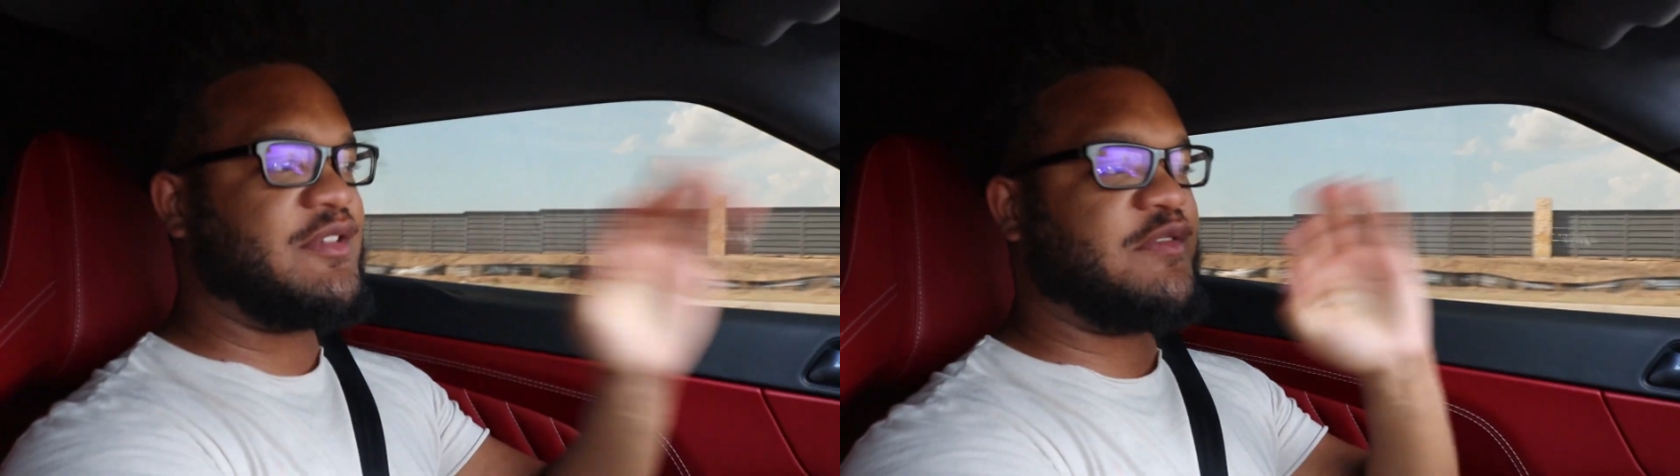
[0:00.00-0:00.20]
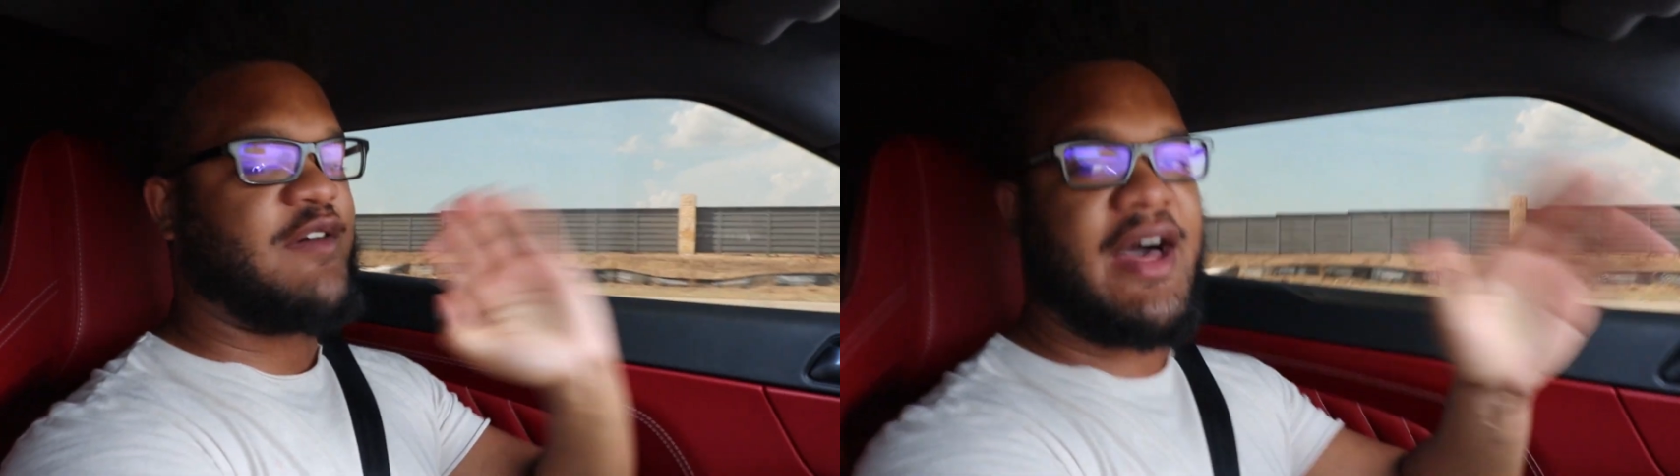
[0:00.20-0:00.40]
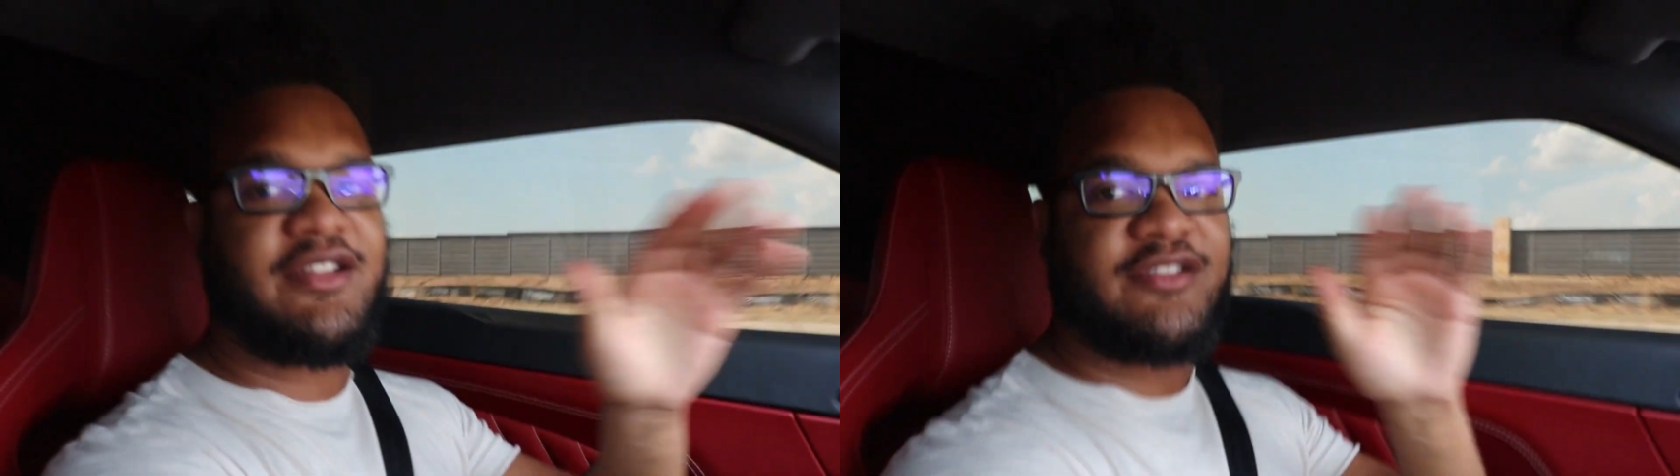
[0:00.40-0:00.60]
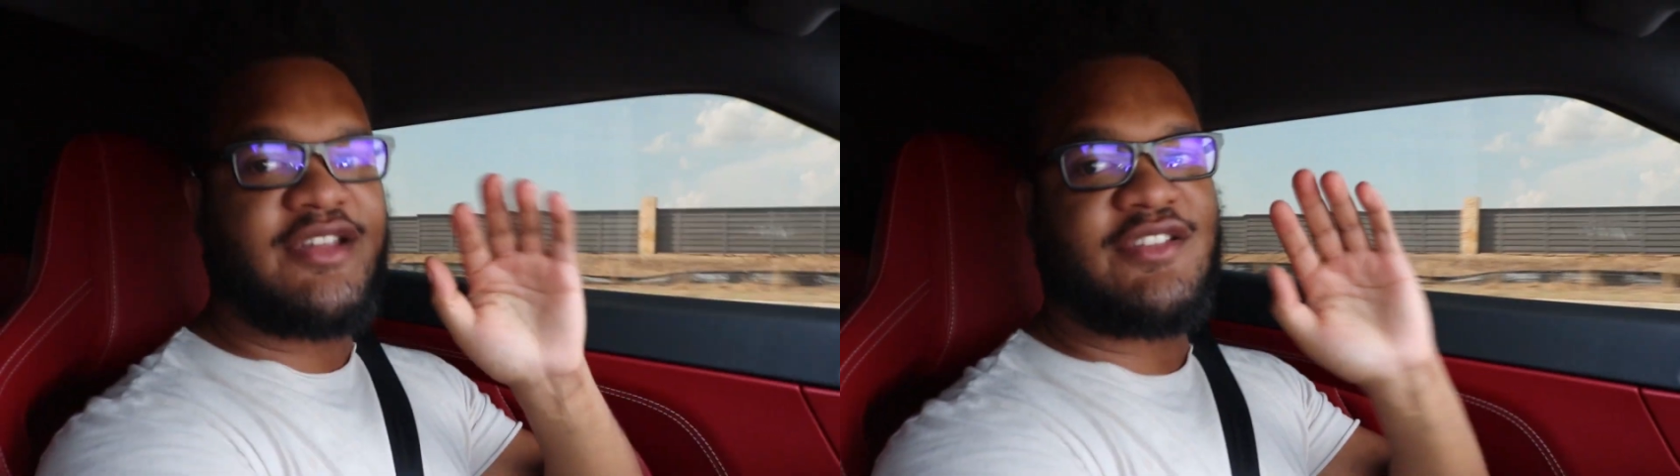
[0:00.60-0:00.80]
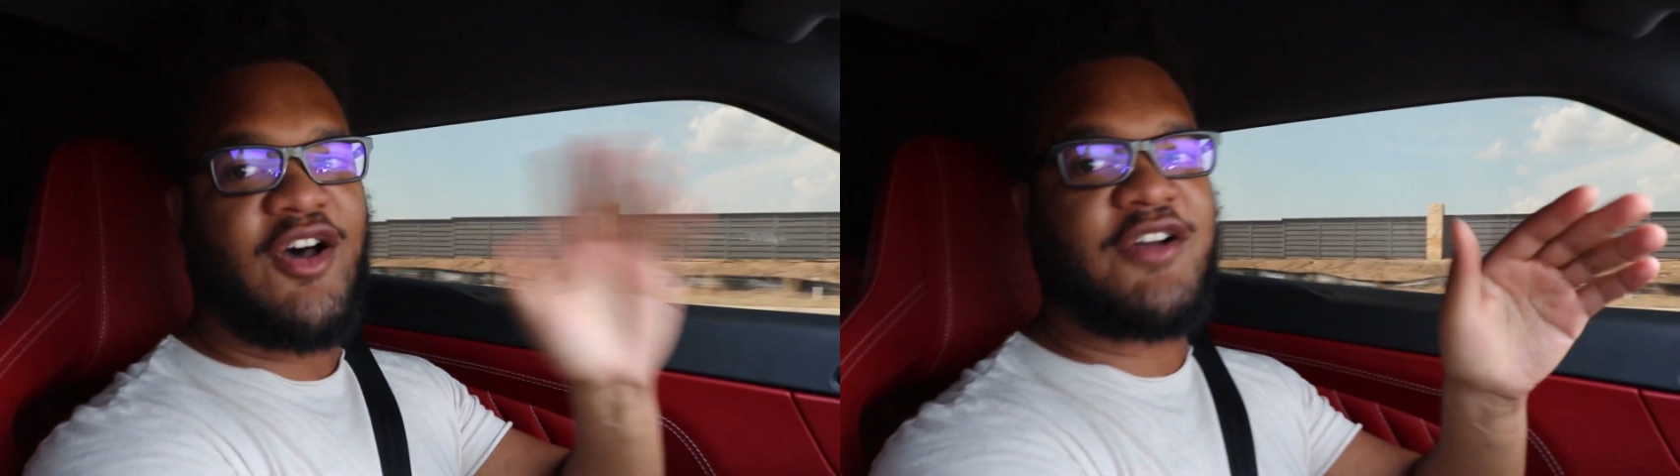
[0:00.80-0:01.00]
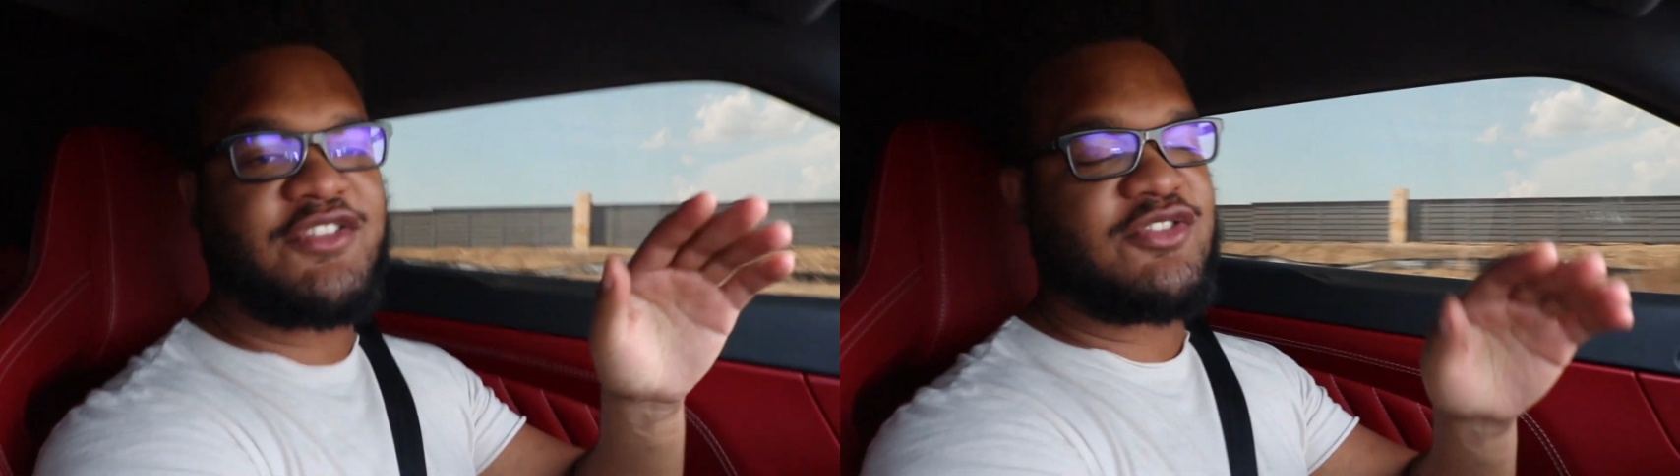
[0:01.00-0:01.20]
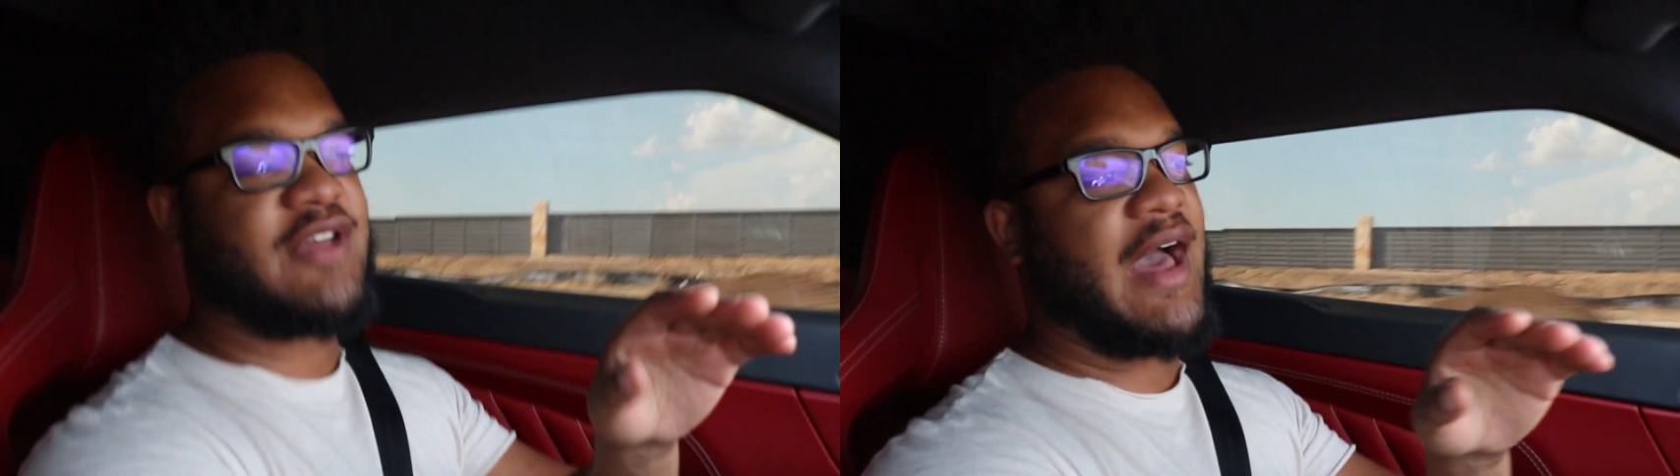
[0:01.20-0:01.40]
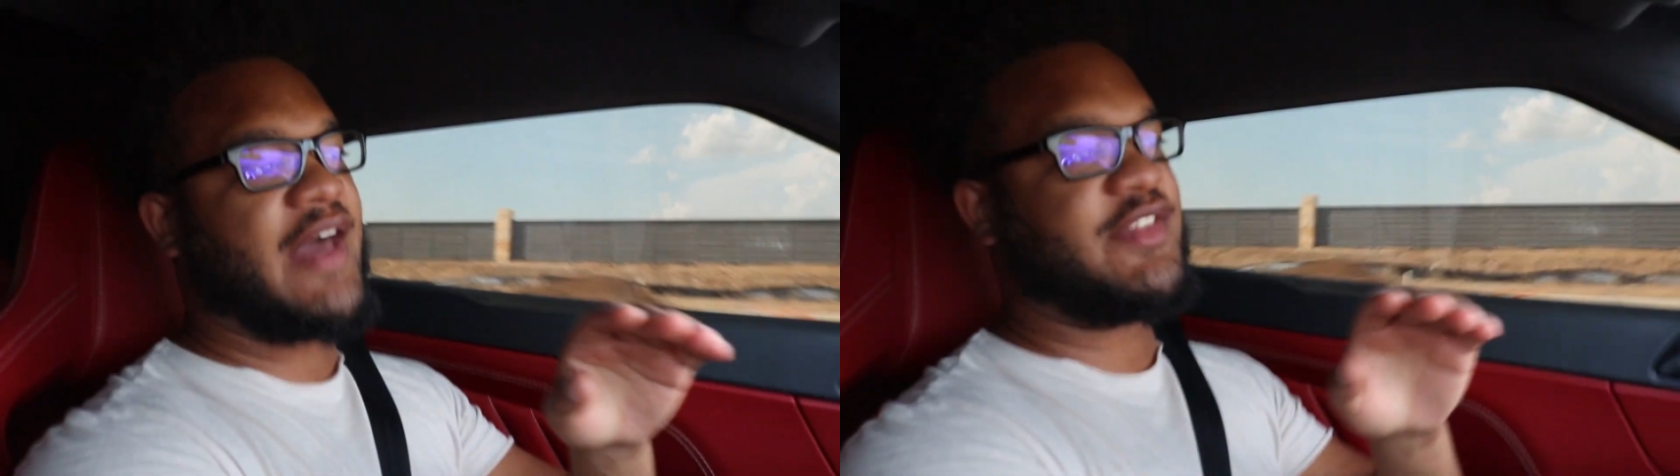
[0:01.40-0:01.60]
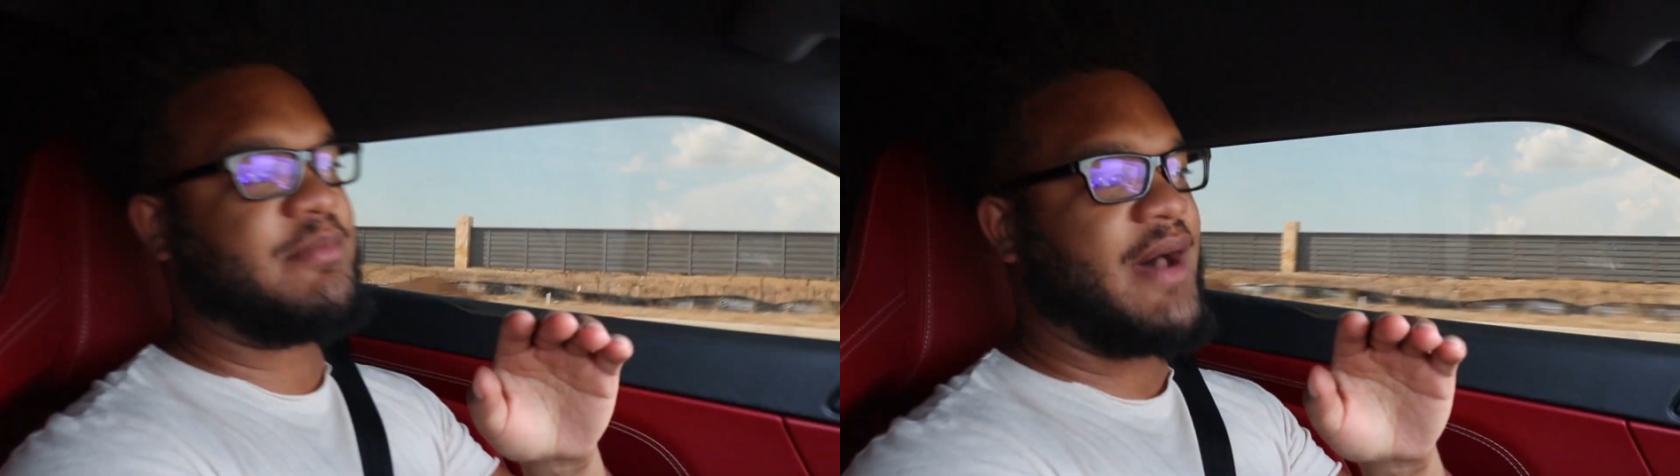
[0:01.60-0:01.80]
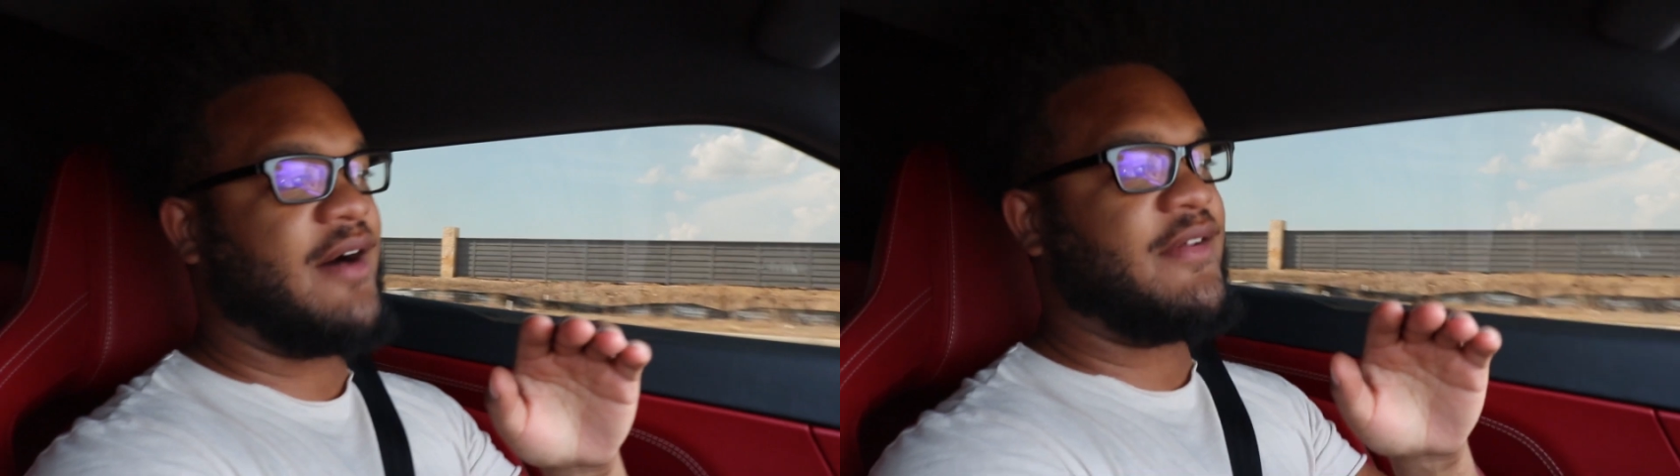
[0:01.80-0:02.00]
finally talk to you guys
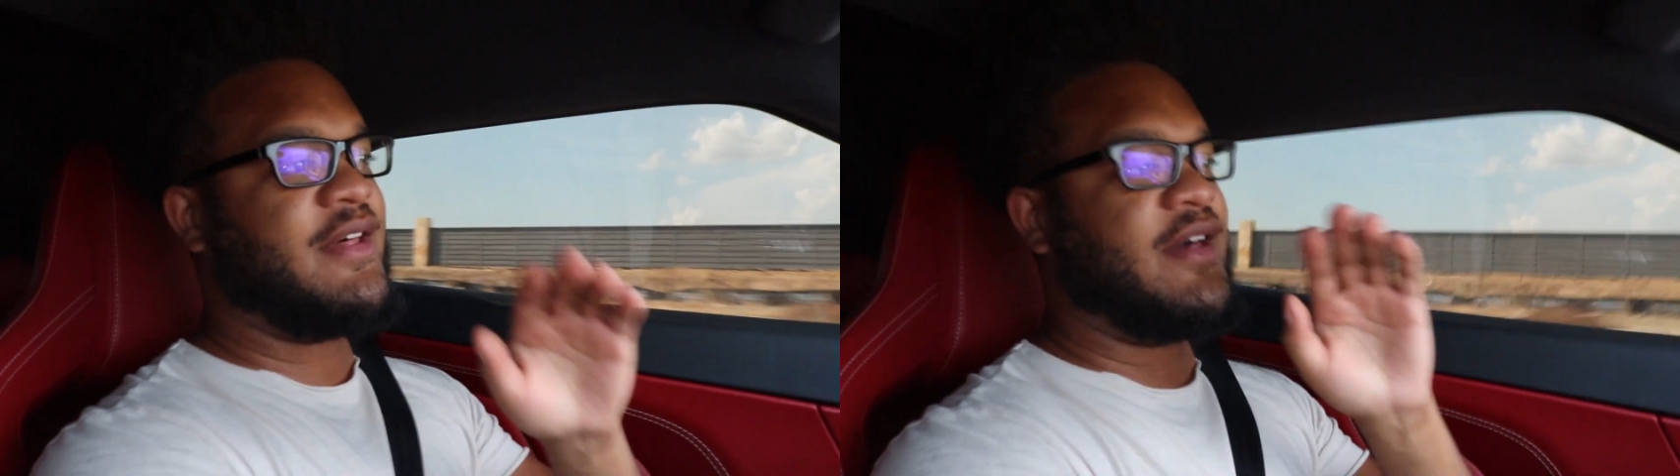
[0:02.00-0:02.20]
about